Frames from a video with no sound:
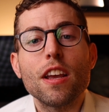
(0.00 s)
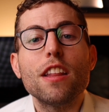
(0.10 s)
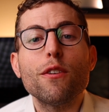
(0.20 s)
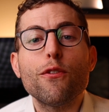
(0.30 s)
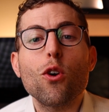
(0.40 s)
in
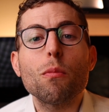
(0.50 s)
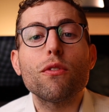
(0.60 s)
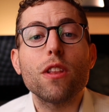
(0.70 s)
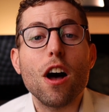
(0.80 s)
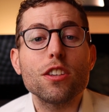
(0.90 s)
the form
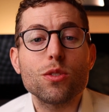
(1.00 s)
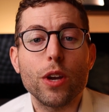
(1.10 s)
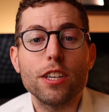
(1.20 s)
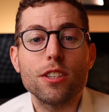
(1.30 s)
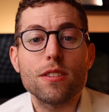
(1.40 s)
of lost
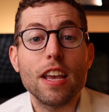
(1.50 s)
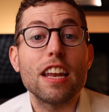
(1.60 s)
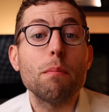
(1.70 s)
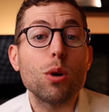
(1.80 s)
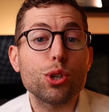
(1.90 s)
wages and
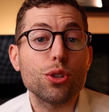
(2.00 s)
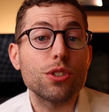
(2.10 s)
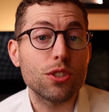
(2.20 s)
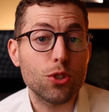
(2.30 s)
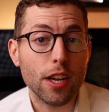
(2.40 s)
emotional
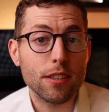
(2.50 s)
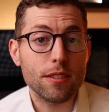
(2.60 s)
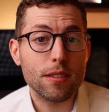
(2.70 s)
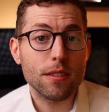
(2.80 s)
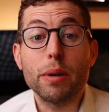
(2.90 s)
distress.